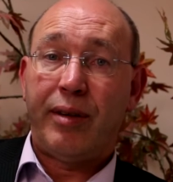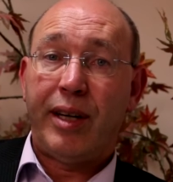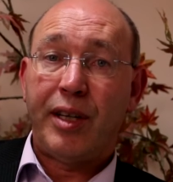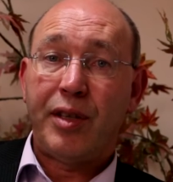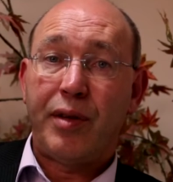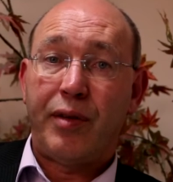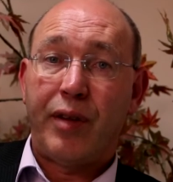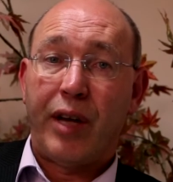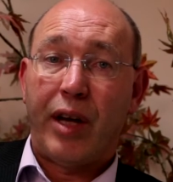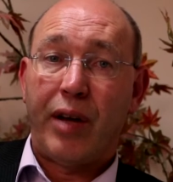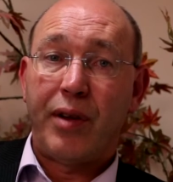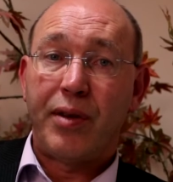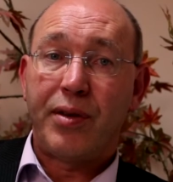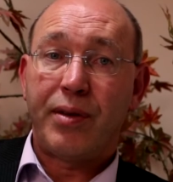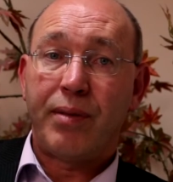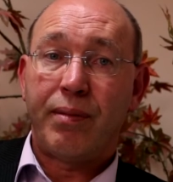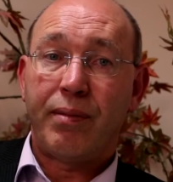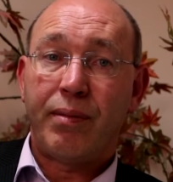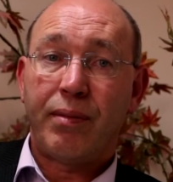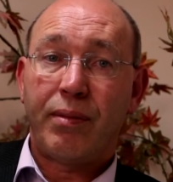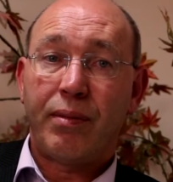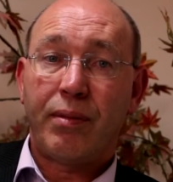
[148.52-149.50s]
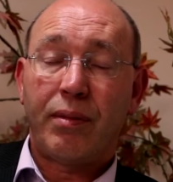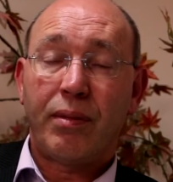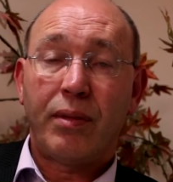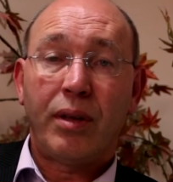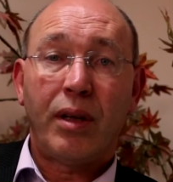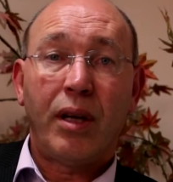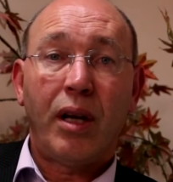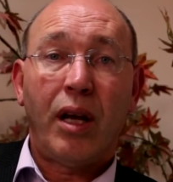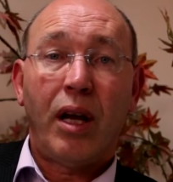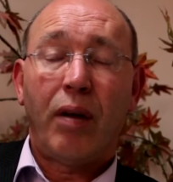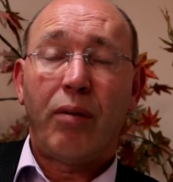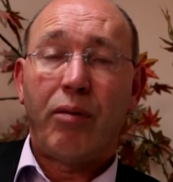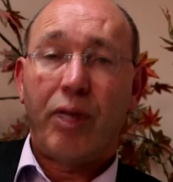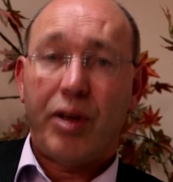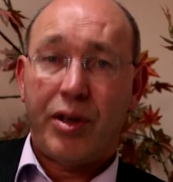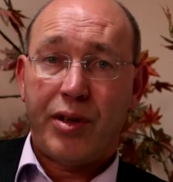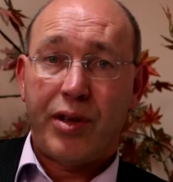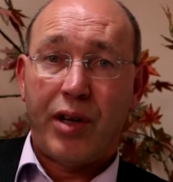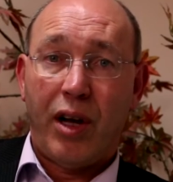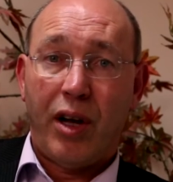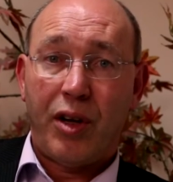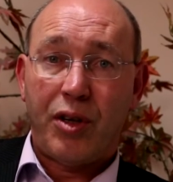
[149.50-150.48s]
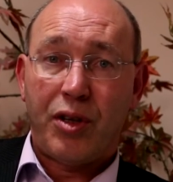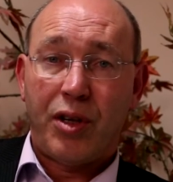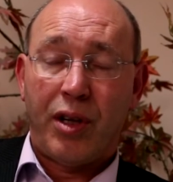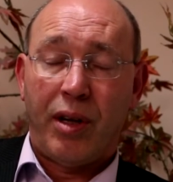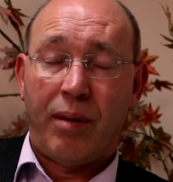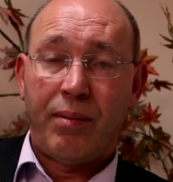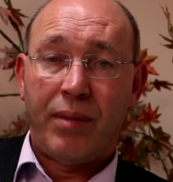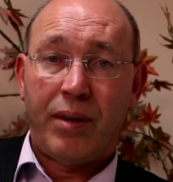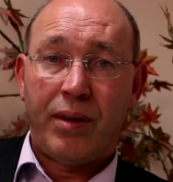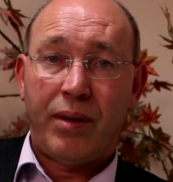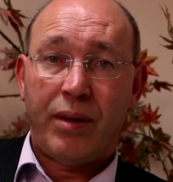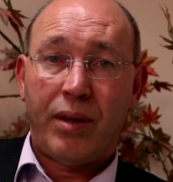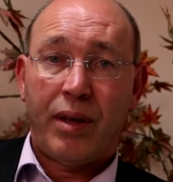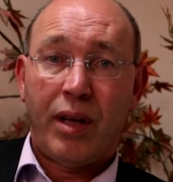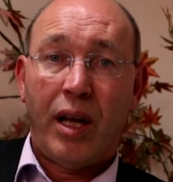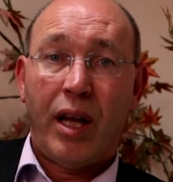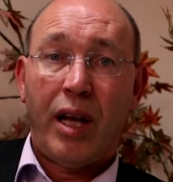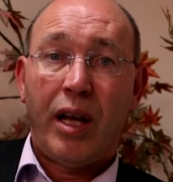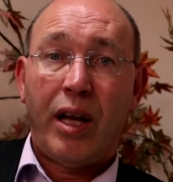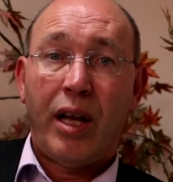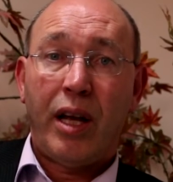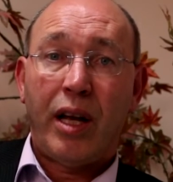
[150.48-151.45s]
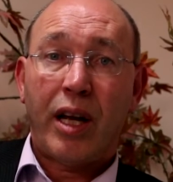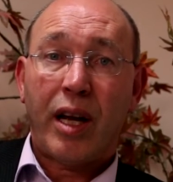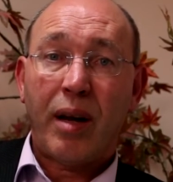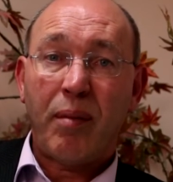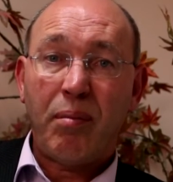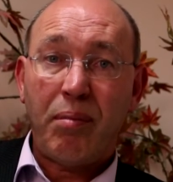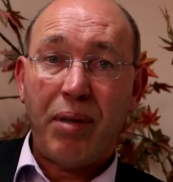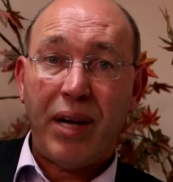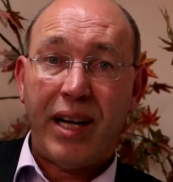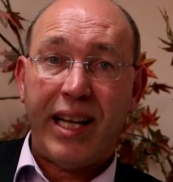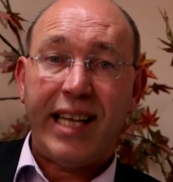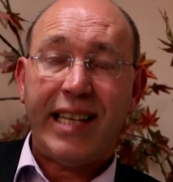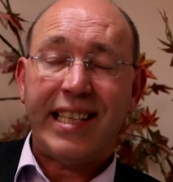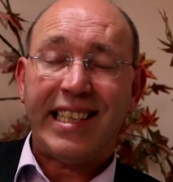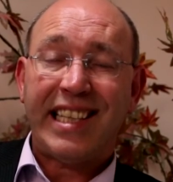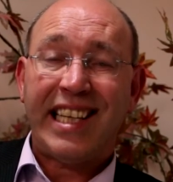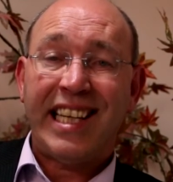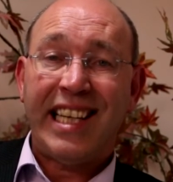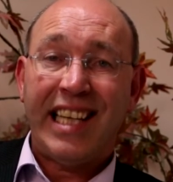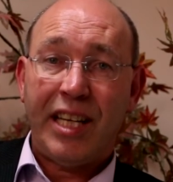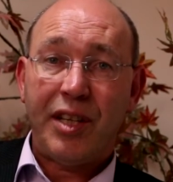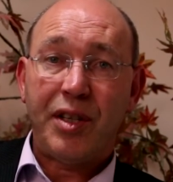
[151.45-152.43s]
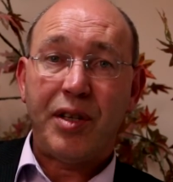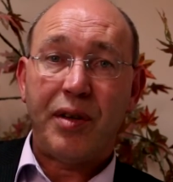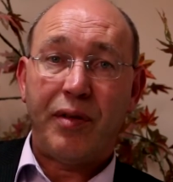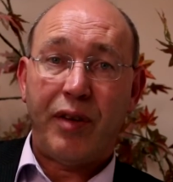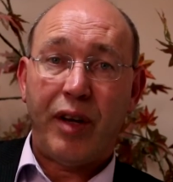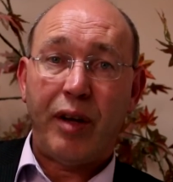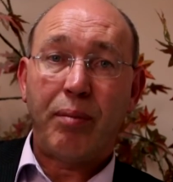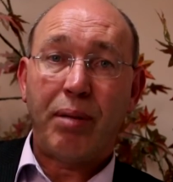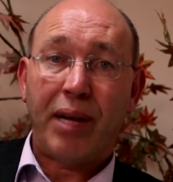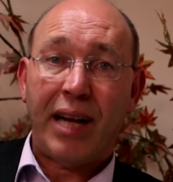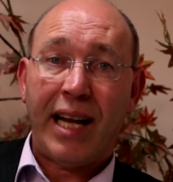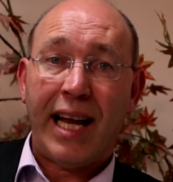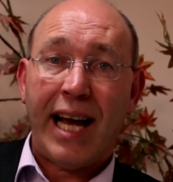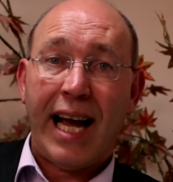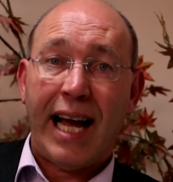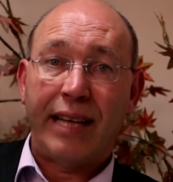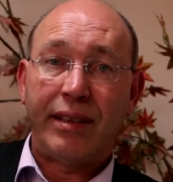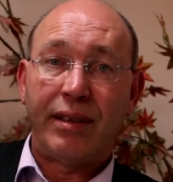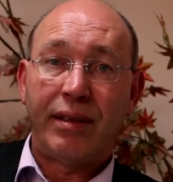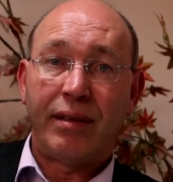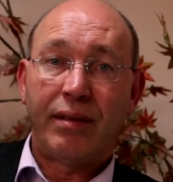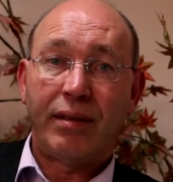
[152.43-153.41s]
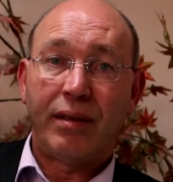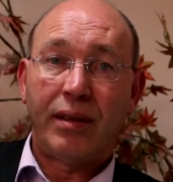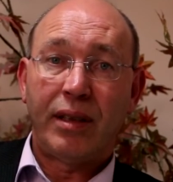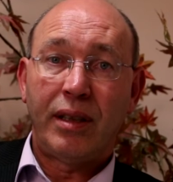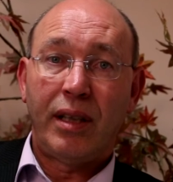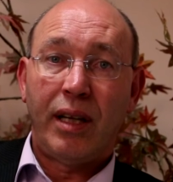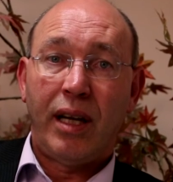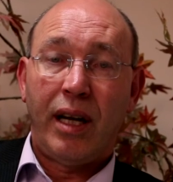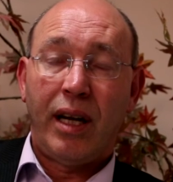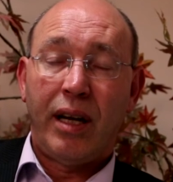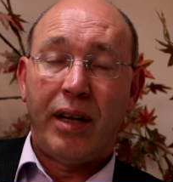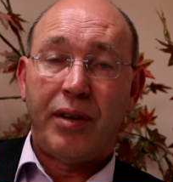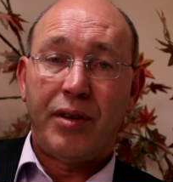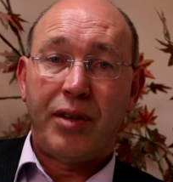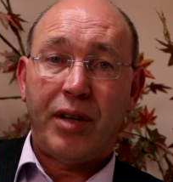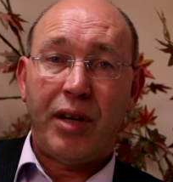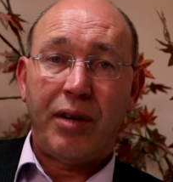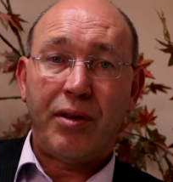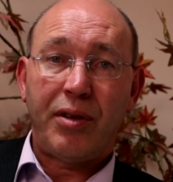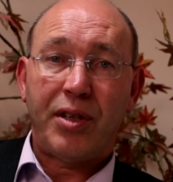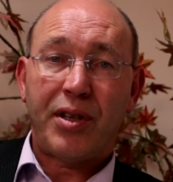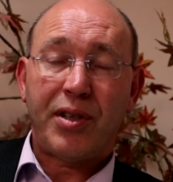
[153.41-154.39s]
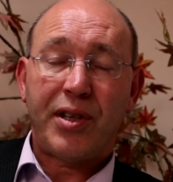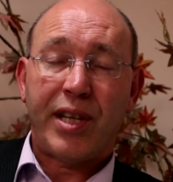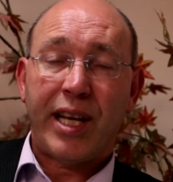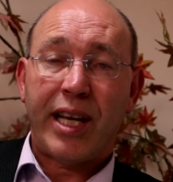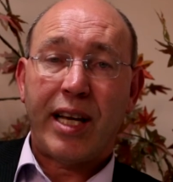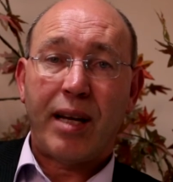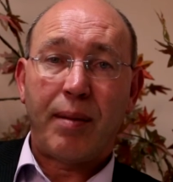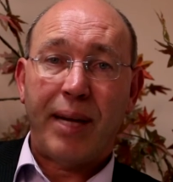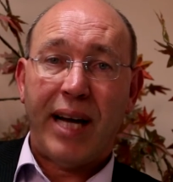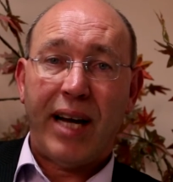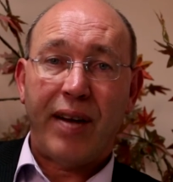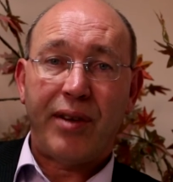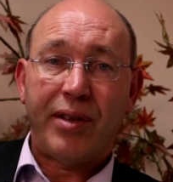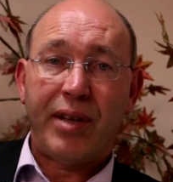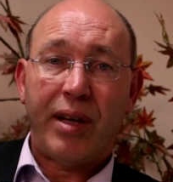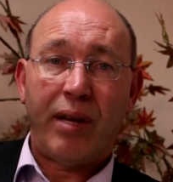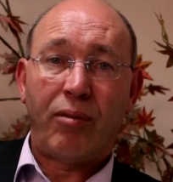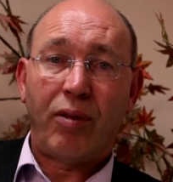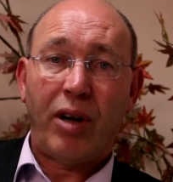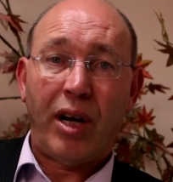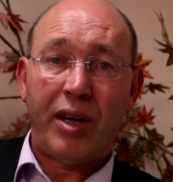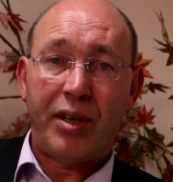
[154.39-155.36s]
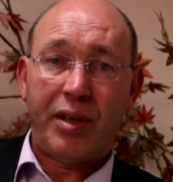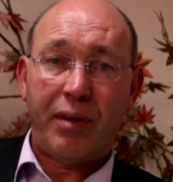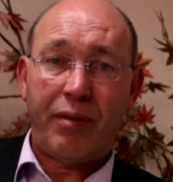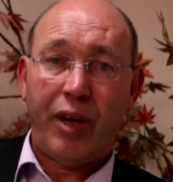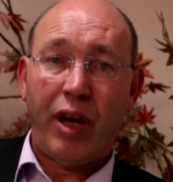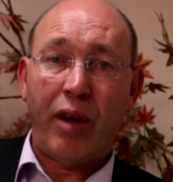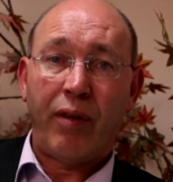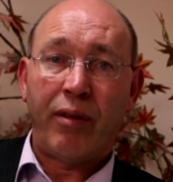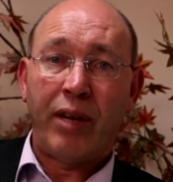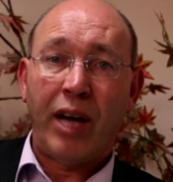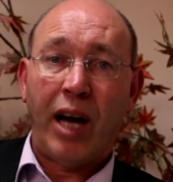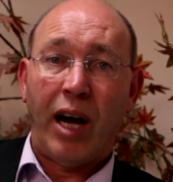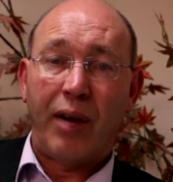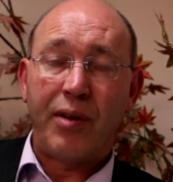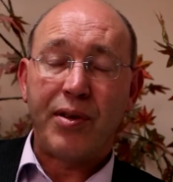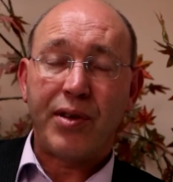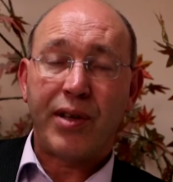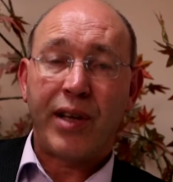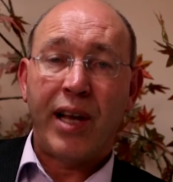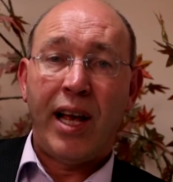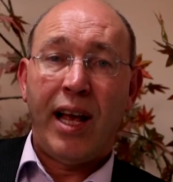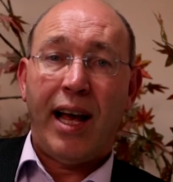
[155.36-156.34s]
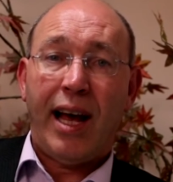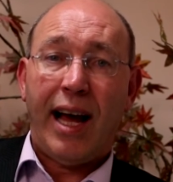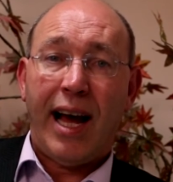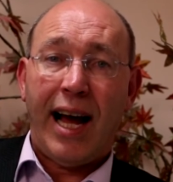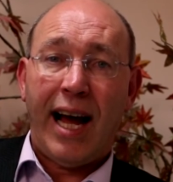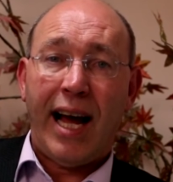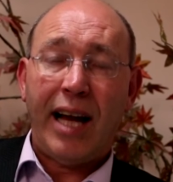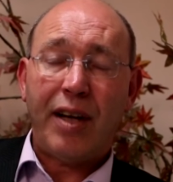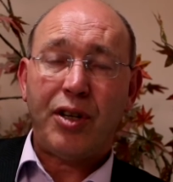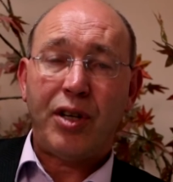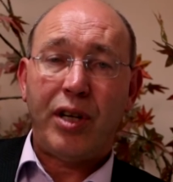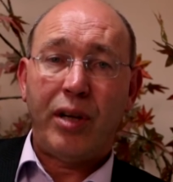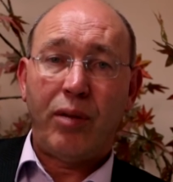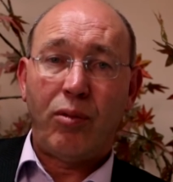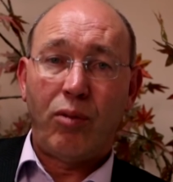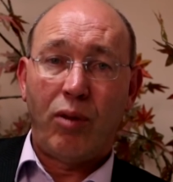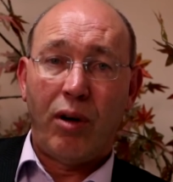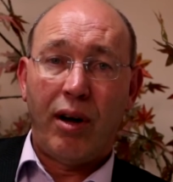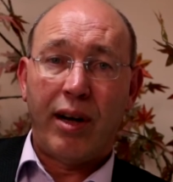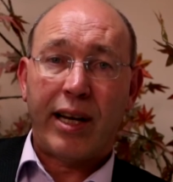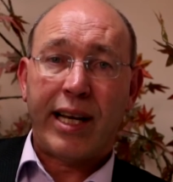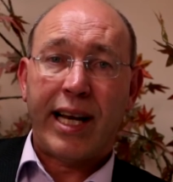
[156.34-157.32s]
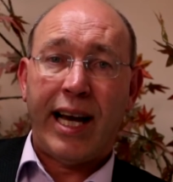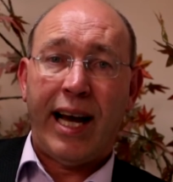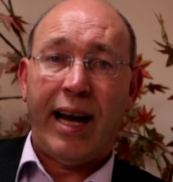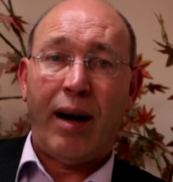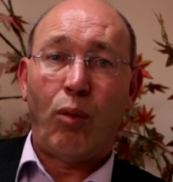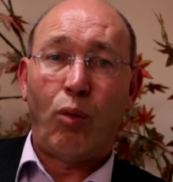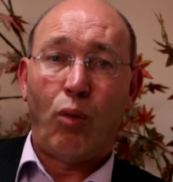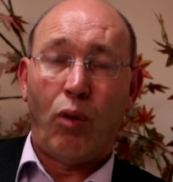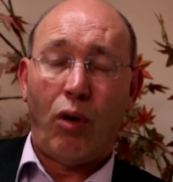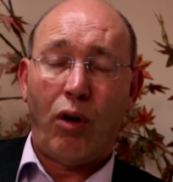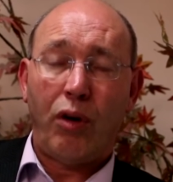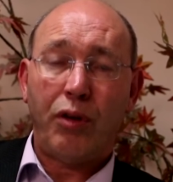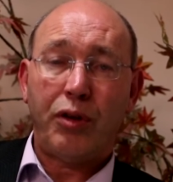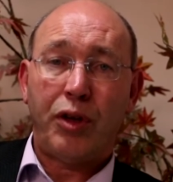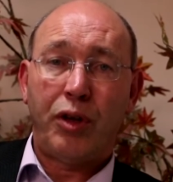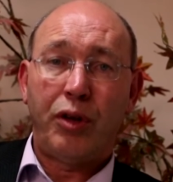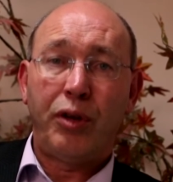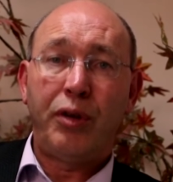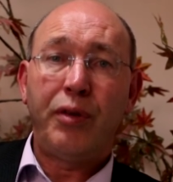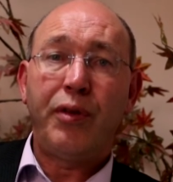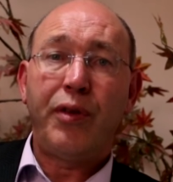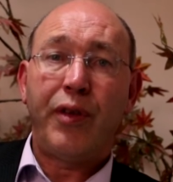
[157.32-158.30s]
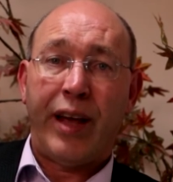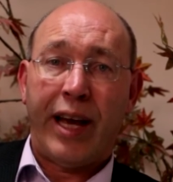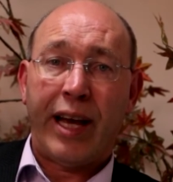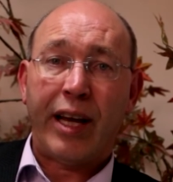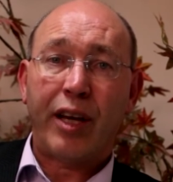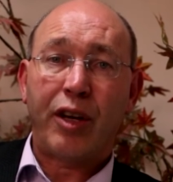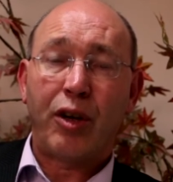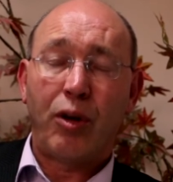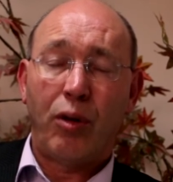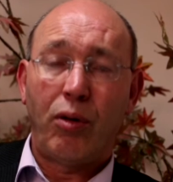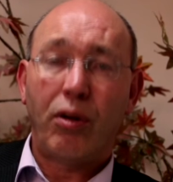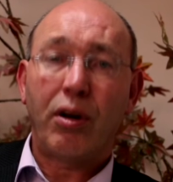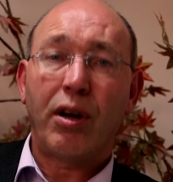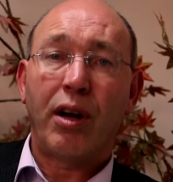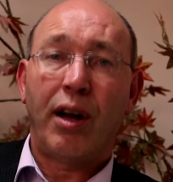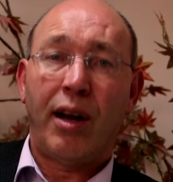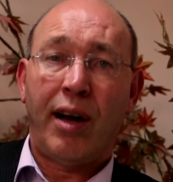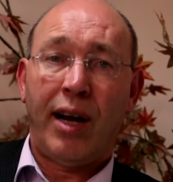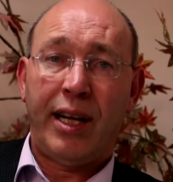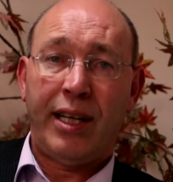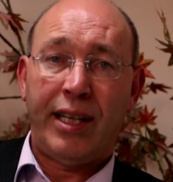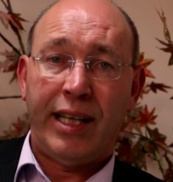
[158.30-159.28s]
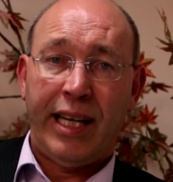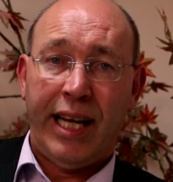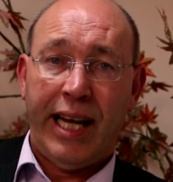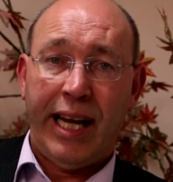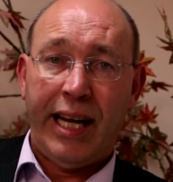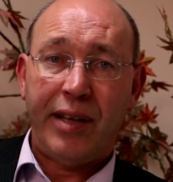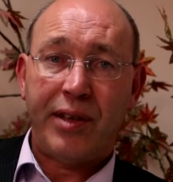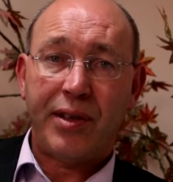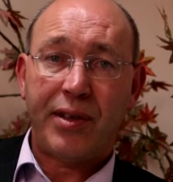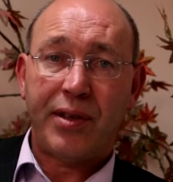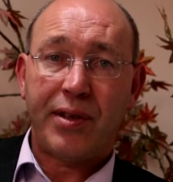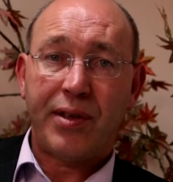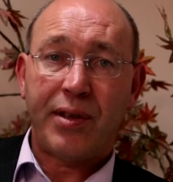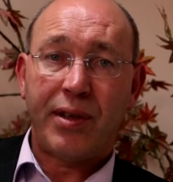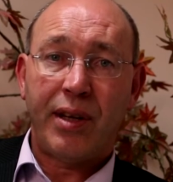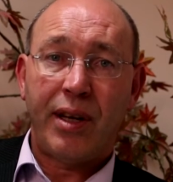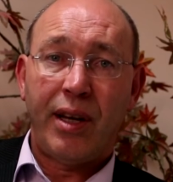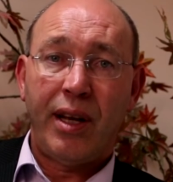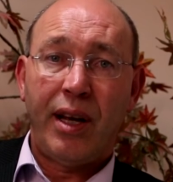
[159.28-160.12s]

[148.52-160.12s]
your interviews. Research them. Complete an interview plan. Don't just think about it and write a few notes. Actually work out what you think your client needs